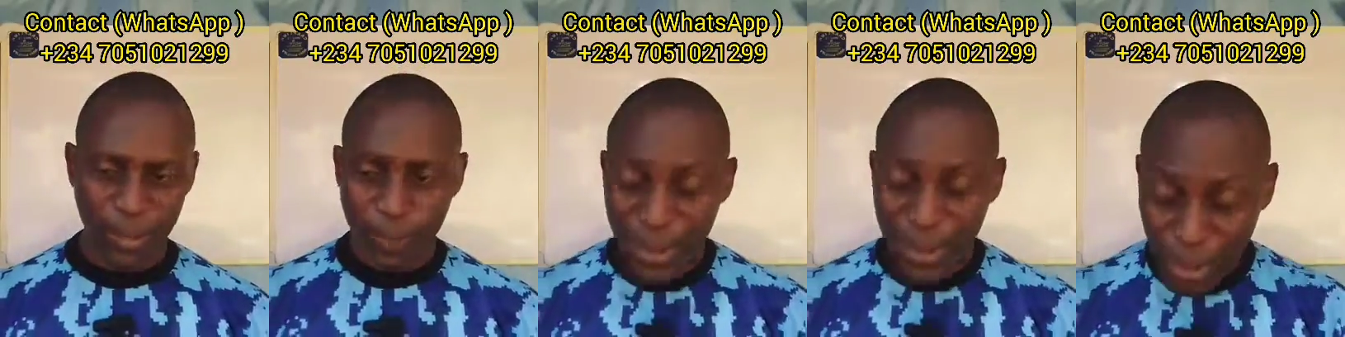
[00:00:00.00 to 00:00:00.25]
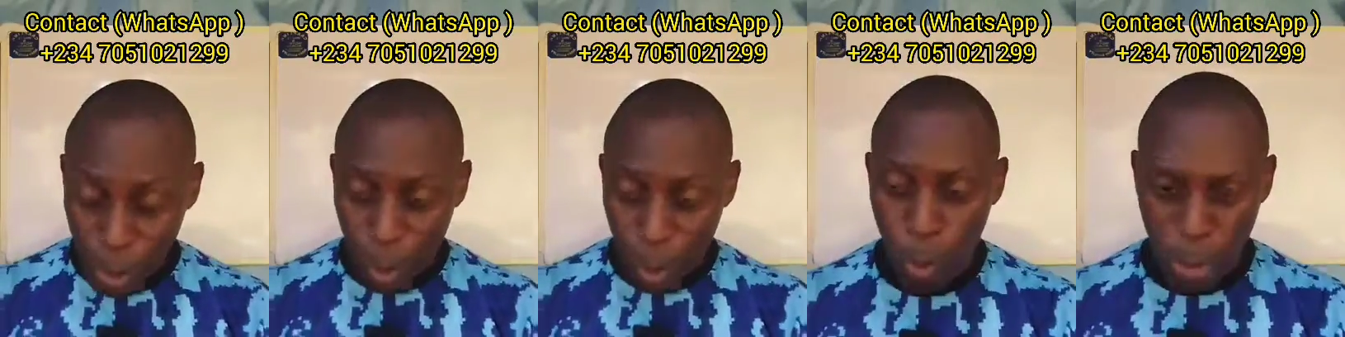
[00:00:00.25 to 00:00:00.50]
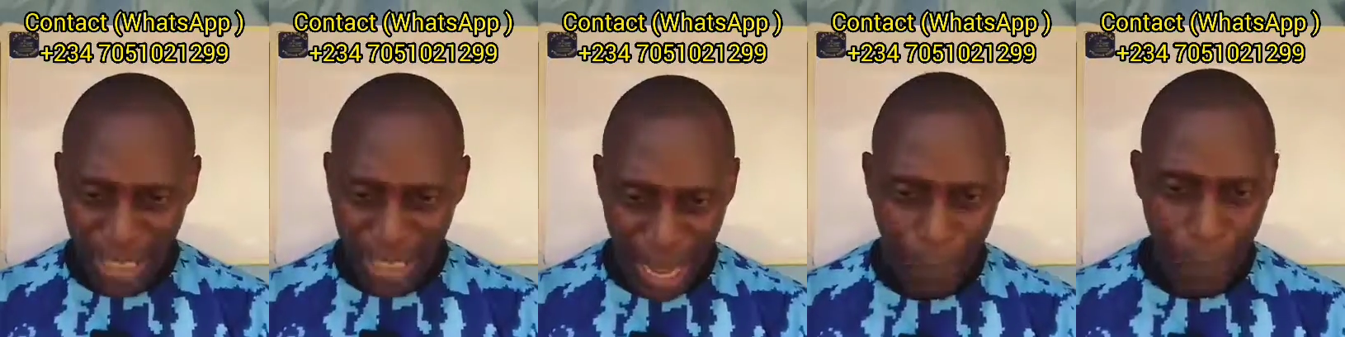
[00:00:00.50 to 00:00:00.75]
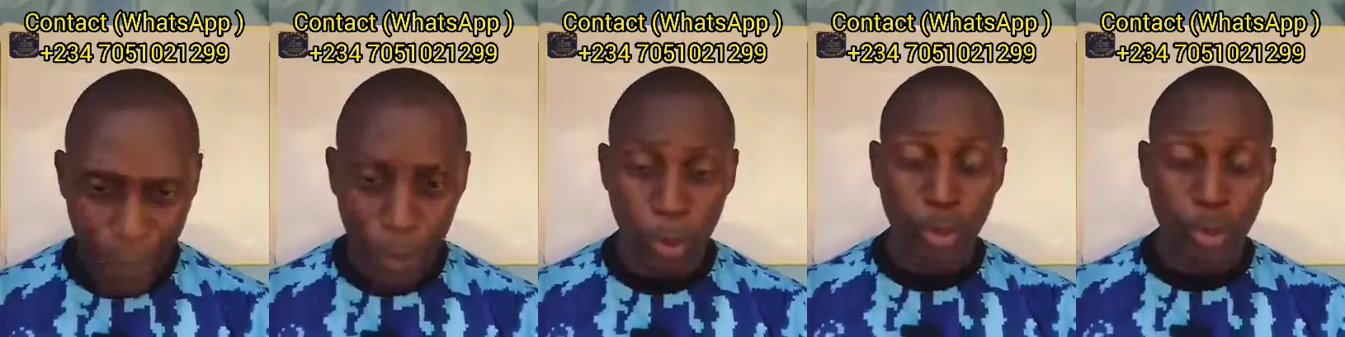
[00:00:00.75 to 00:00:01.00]
based on what
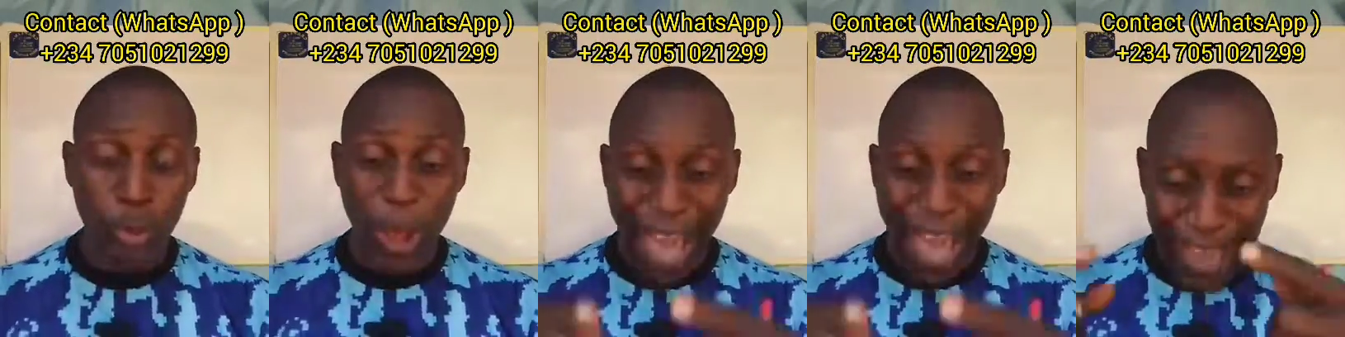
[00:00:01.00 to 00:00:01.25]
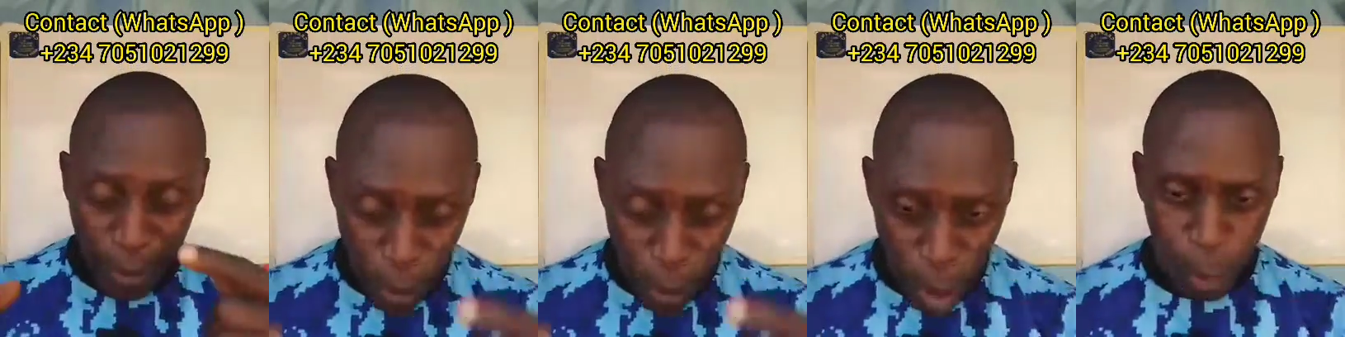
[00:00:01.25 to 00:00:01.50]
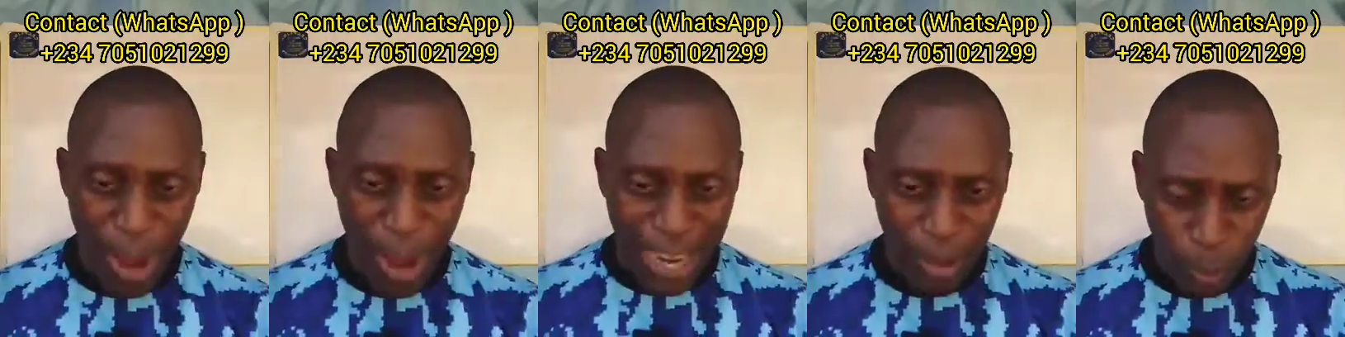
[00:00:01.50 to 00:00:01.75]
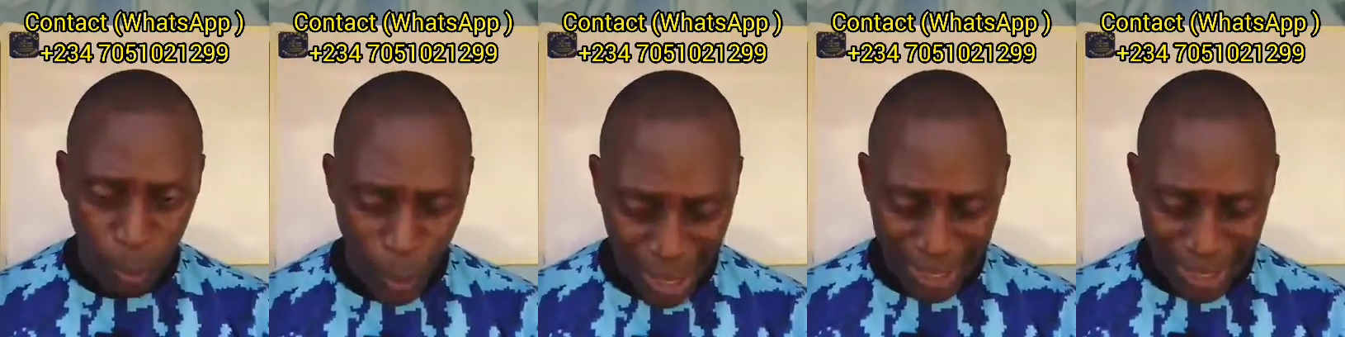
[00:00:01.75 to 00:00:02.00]
happened, because I know
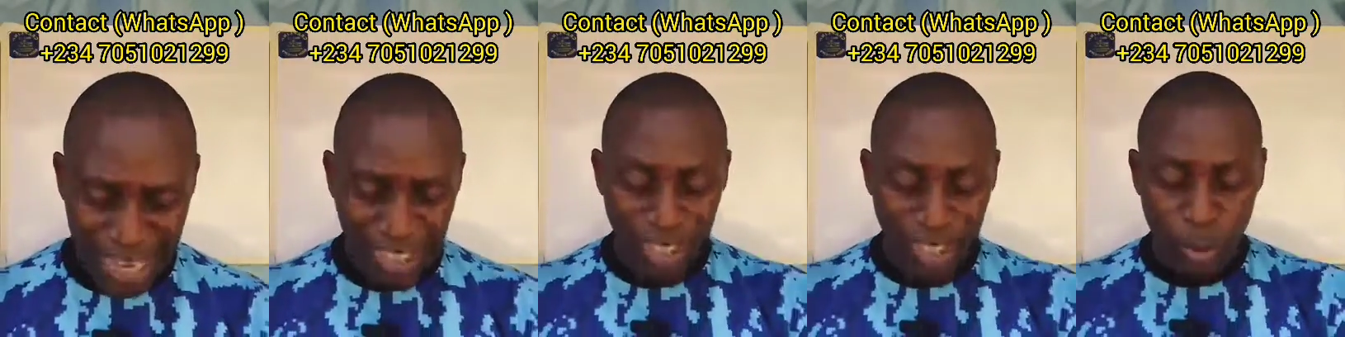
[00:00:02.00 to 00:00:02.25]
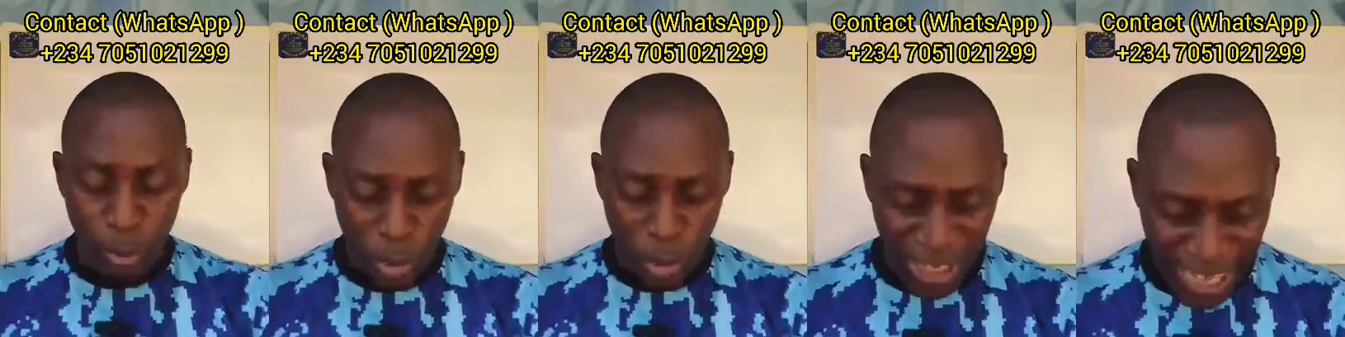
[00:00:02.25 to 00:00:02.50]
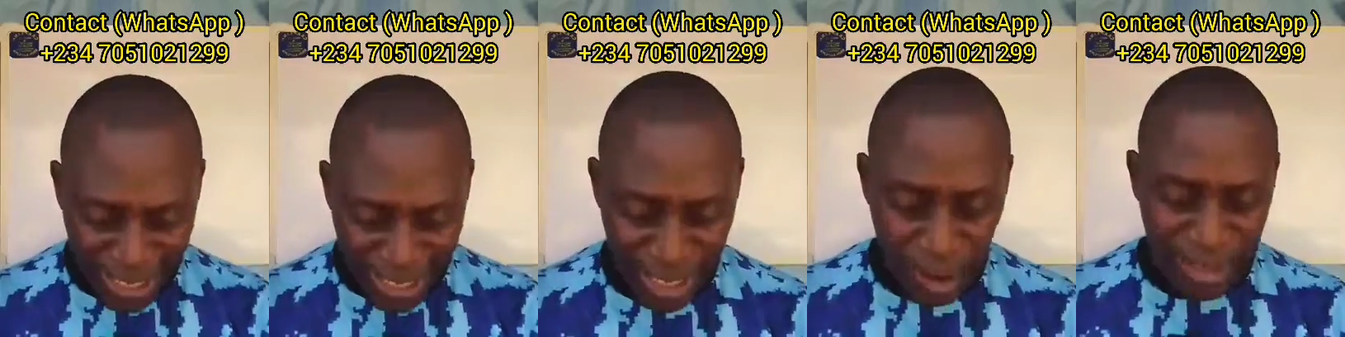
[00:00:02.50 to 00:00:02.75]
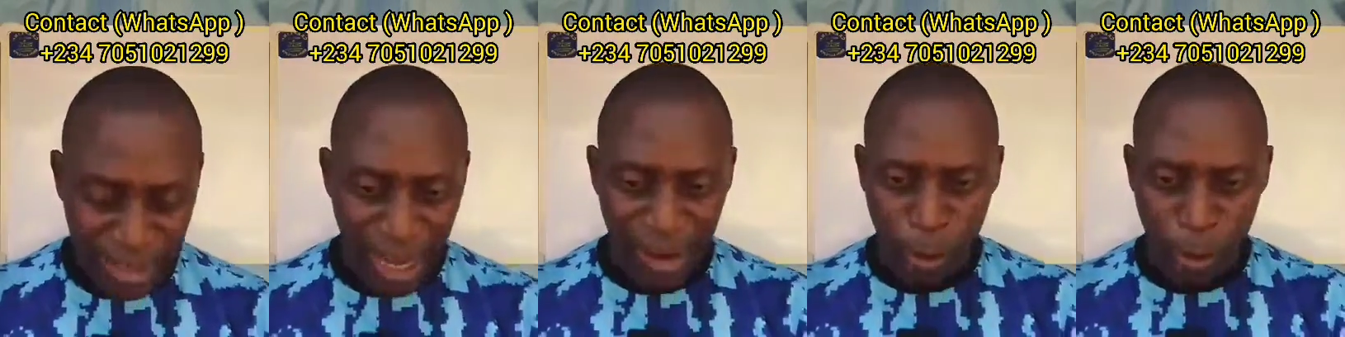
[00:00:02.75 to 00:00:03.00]
quite well that it was that
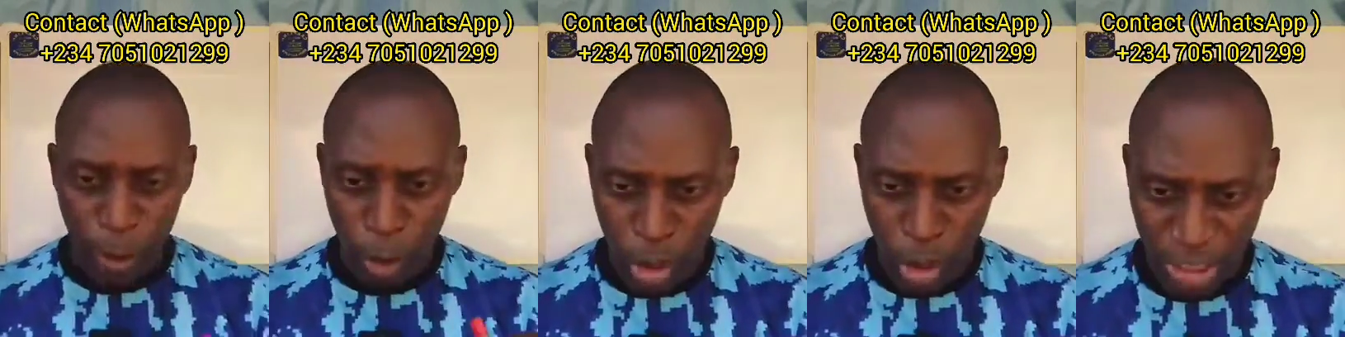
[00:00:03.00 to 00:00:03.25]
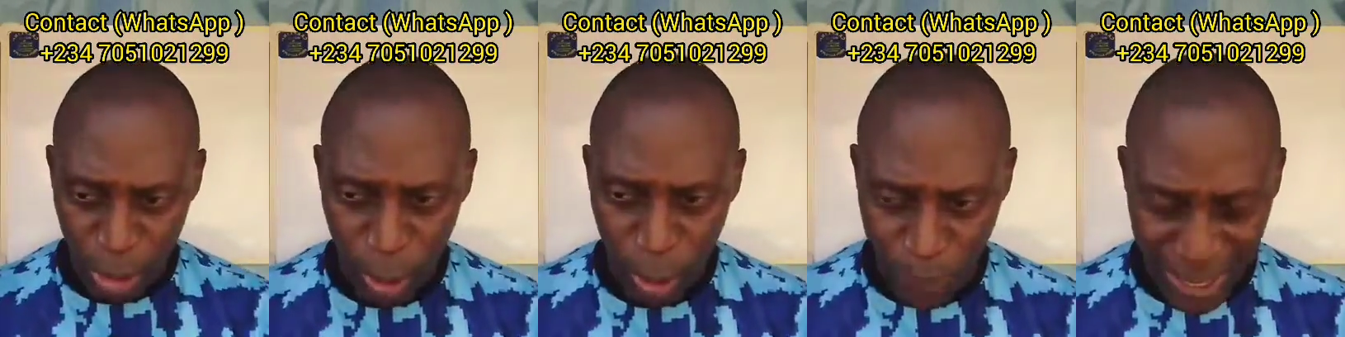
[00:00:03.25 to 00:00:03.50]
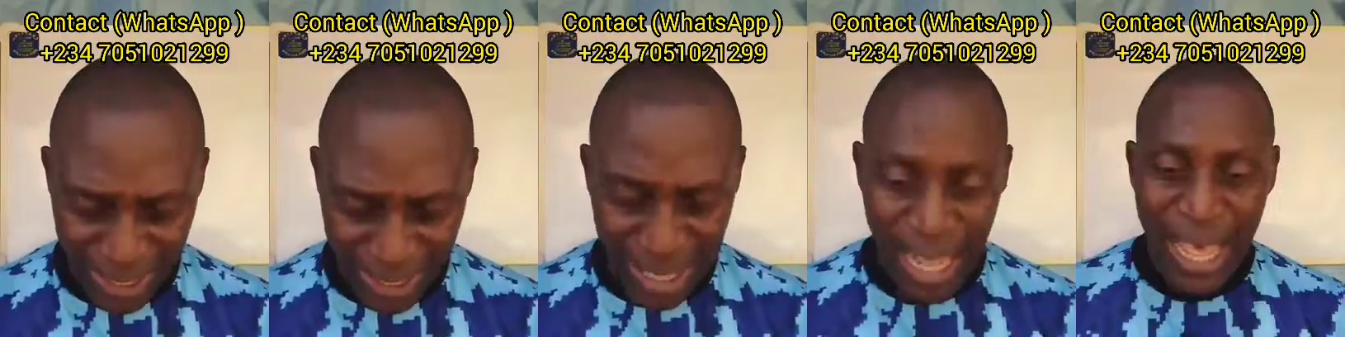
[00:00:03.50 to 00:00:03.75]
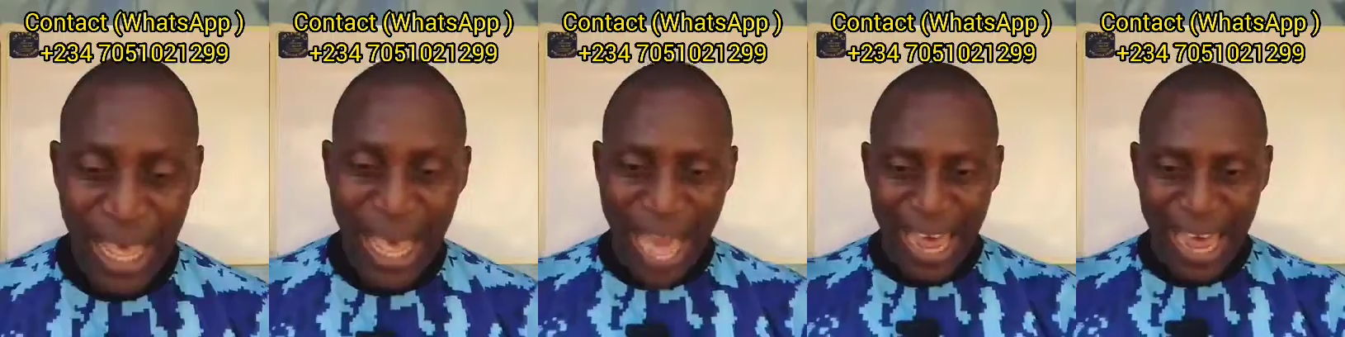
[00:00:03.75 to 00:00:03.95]
day that we lost those birds,